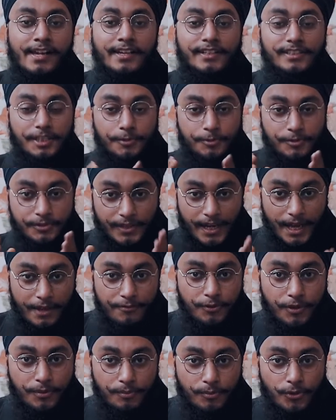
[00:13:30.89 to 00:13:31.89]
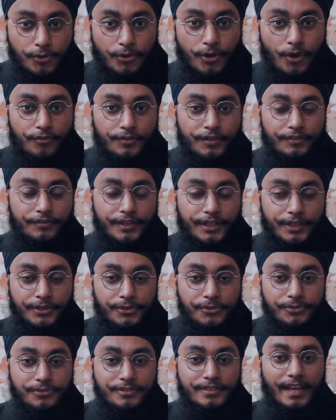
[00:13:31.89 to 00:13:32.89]
subscribe for more coffee
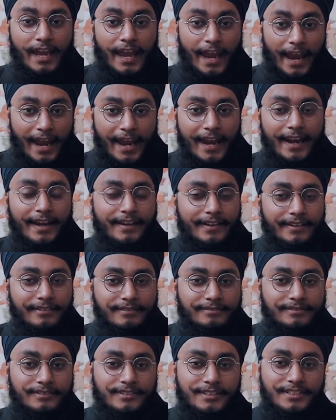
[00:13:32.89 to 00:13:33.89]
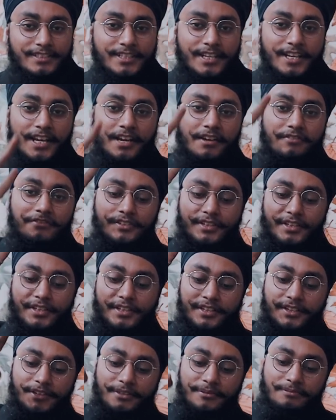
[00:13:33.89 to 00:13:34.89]
videos, and stay
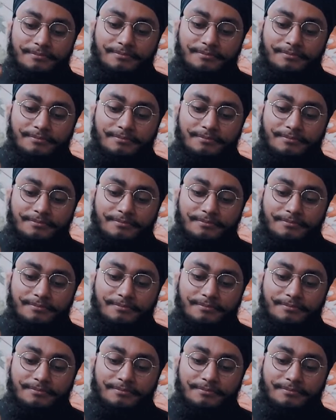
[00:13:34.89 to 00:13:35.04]
caffeinated.